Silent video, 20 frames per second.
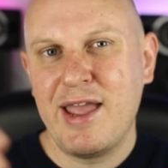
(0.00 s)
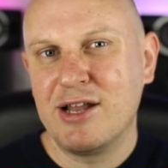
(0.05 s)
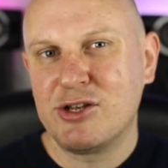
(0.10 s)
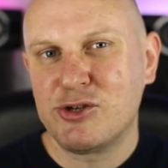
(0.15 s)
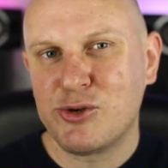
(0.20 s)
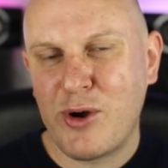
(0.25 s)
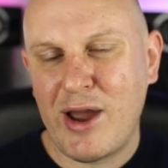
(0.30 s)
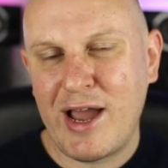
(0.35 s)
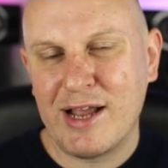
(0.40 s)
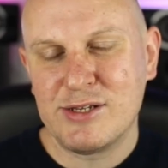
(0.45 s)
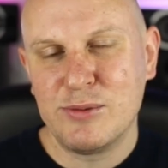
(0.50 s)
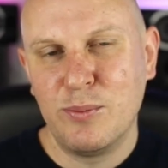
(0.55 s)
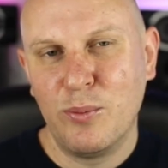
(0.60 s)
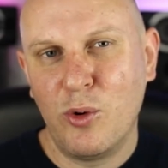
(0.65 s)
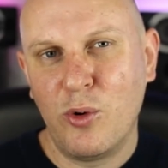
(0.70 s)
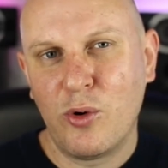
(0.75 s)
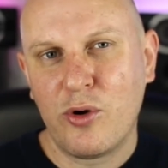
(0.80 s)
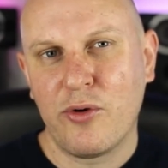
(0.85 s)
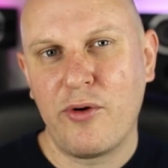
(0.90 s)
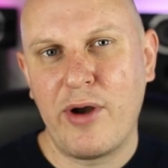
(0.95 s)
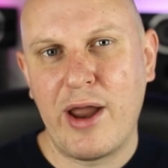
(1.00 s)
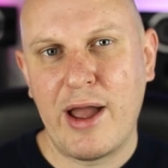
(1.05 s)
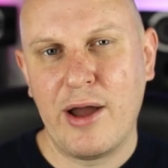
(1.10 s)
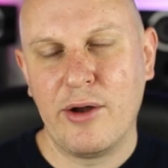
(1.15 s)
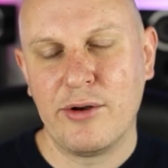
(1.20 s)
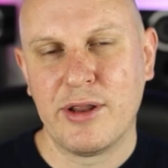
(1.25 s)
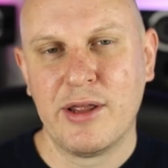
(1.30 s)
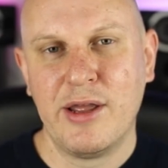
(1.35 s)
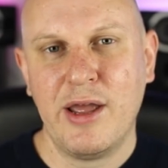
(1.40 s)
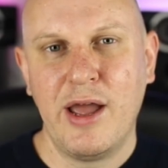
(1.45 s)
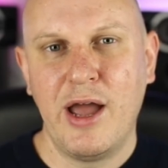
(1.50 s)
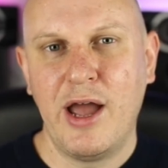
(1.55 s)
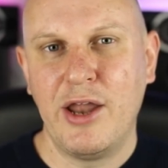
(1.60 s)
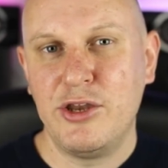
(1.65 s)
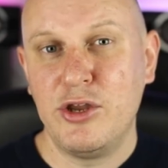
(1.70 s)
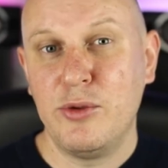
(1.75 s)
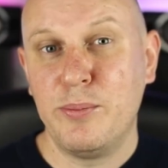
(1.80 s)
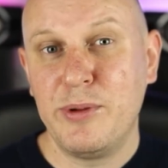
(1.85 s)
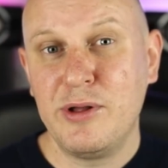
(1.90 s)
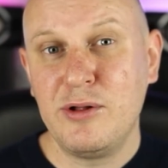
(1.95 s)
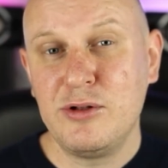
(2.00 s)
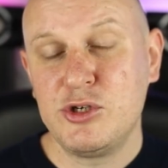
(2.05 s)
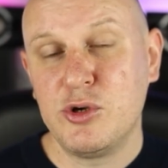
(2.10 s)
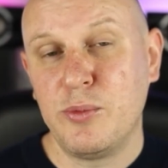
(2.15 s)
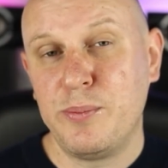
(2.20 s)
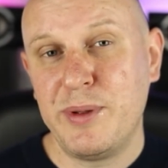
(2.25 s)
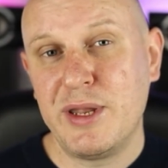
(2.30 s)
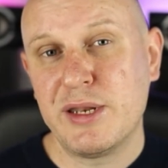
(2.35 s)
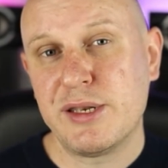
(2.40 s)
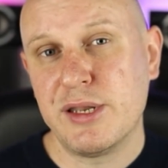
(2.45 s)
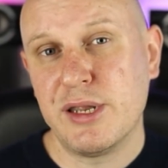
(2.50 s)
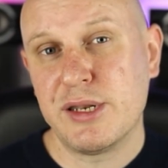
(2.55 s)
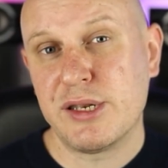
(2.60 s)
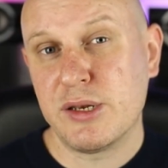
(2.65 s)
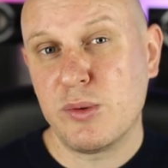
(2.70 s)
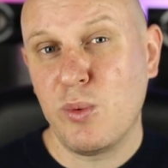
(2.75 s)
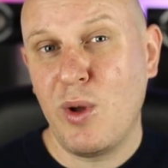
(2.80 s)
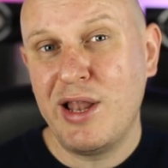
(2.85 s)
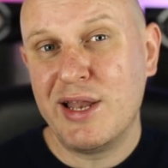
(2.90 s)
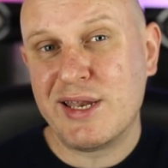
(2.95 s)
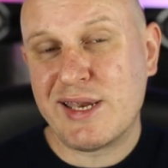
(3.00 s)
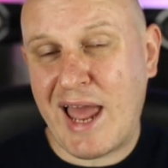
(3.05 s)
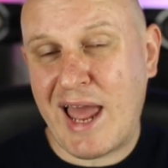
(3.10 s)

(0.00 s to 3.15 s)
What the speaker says: attract more crowd, and you build your business as well as